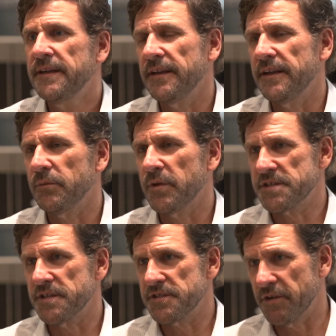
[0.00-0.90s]
in
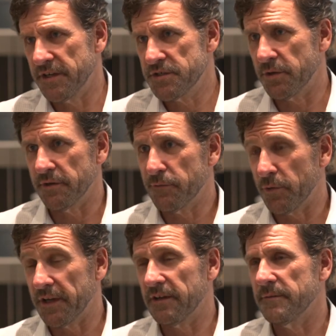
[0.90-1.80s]
Western Australia,
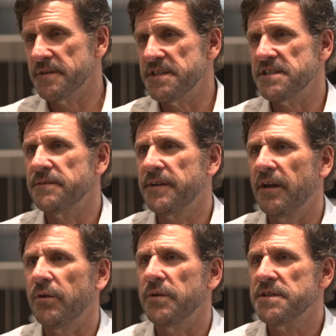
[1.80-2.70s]
240 kilometres east of
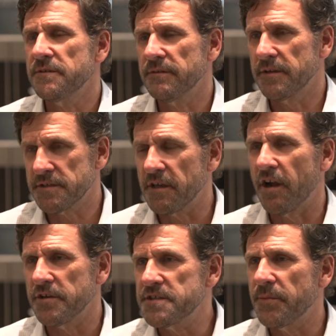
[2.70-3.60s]
Kalgoorlie. It's a
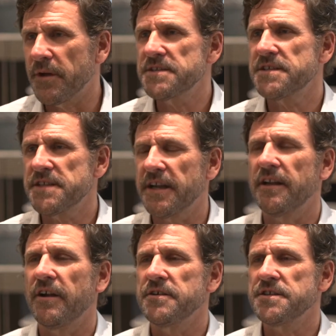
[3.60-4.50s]
large deposit, the second
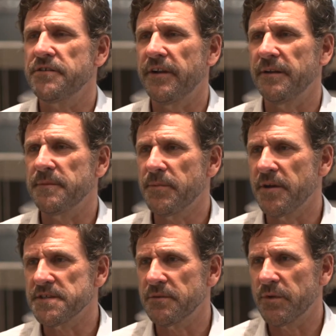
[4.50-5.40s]
largest uranium
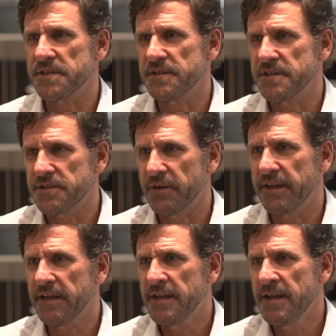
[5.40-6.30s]
deposit in Western
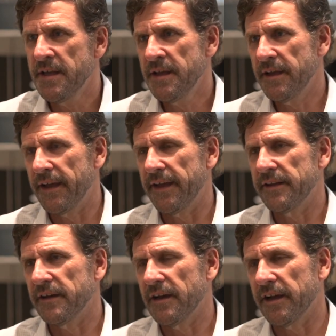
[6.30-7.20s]
Australia.
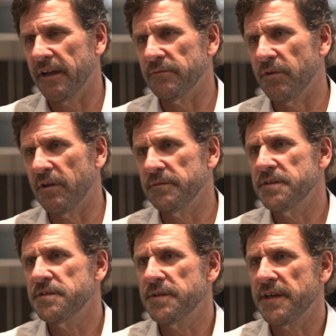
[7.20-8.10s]
And I got involved
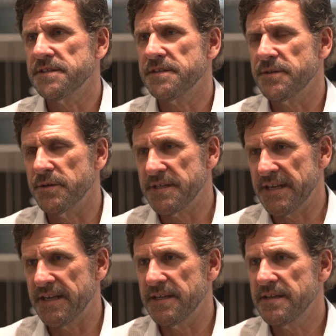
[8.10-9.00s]
in
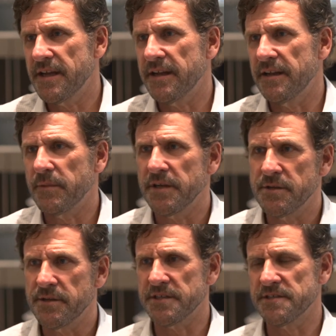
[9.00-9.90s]
2013, and then by
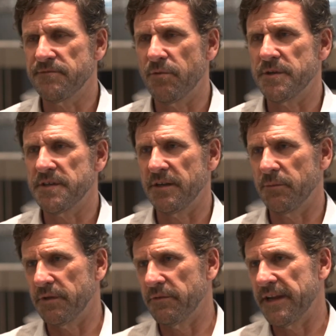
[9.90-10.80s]
2014
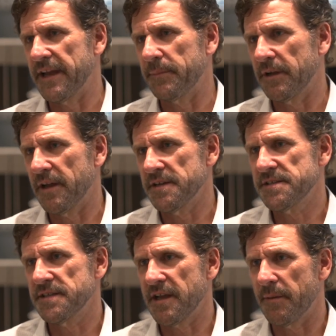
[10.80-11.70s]
we'd
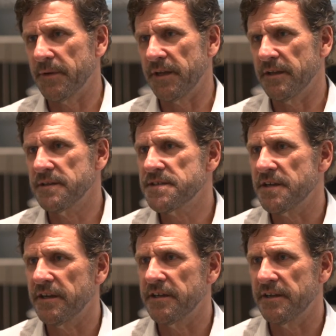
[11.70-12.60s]
recapitalized the company and
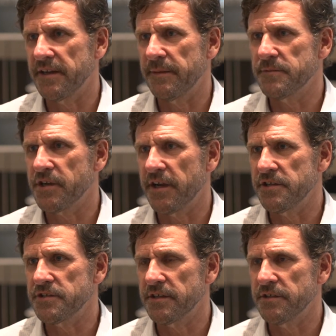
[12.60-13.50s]
decided a name
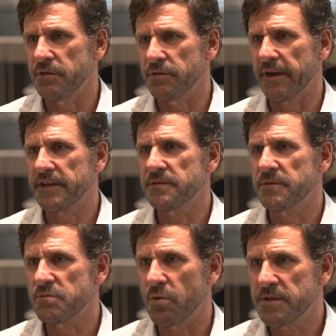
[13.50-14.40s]
change and a new direction
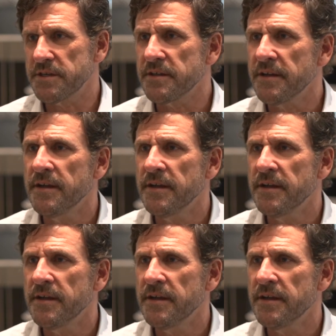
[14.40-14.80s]
was warranted.